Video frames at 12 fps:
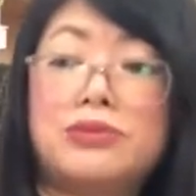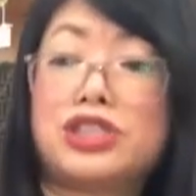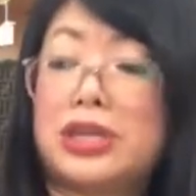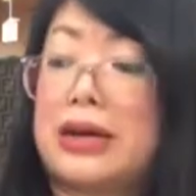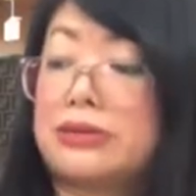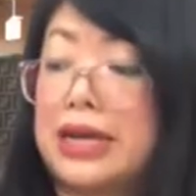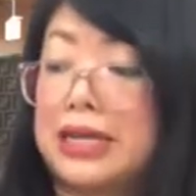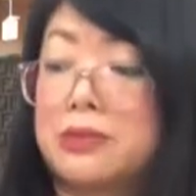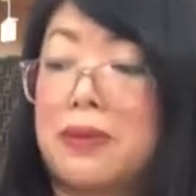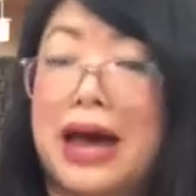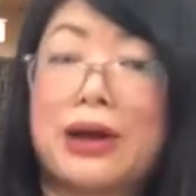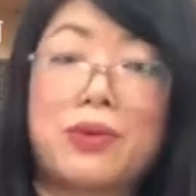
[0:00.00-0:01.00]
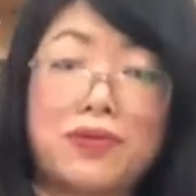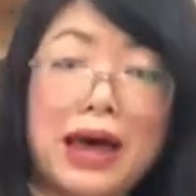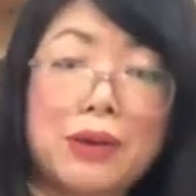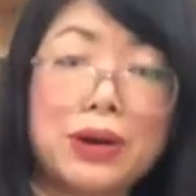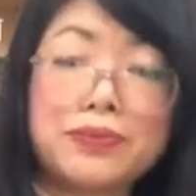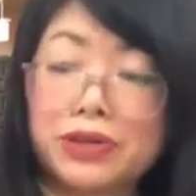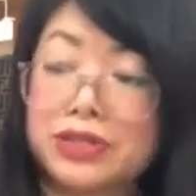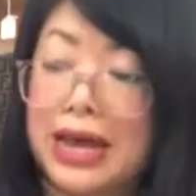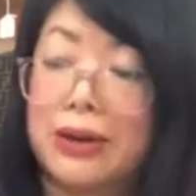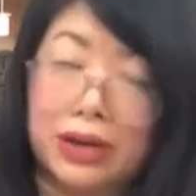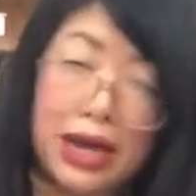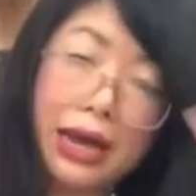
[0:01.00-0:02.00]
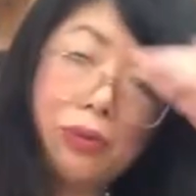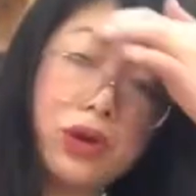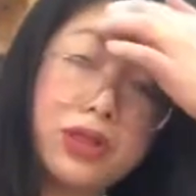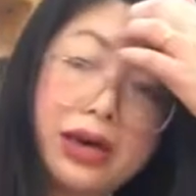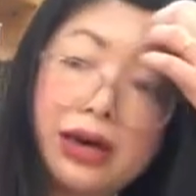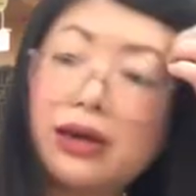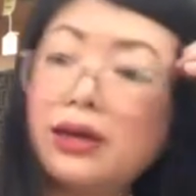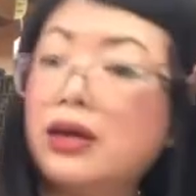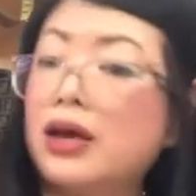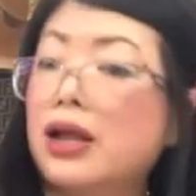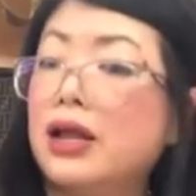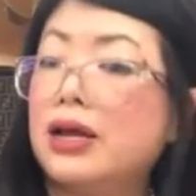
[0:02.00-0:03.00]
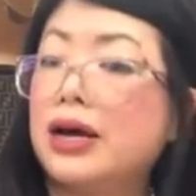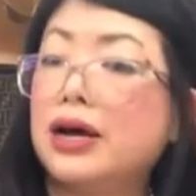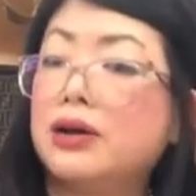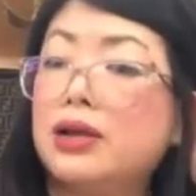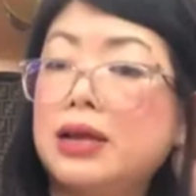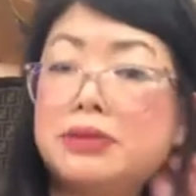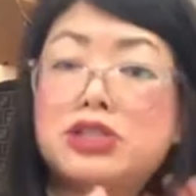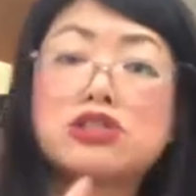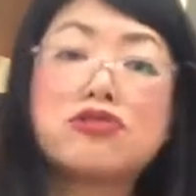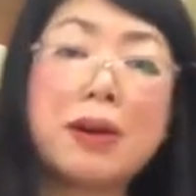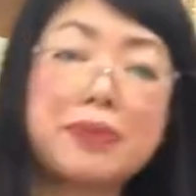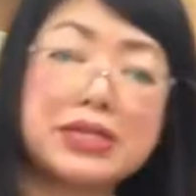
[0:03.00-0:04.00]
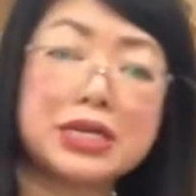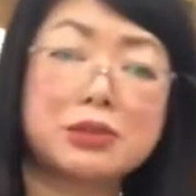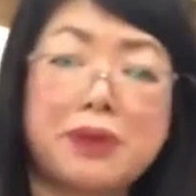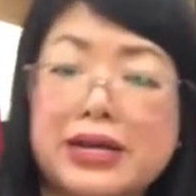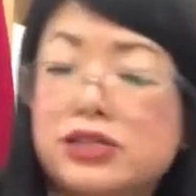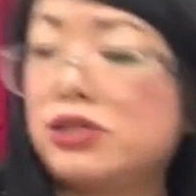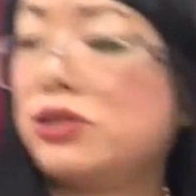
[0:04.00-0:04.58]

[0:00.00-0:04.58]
Chanel dust bag with that one because that came with a, uh, let me just grab the dust bag so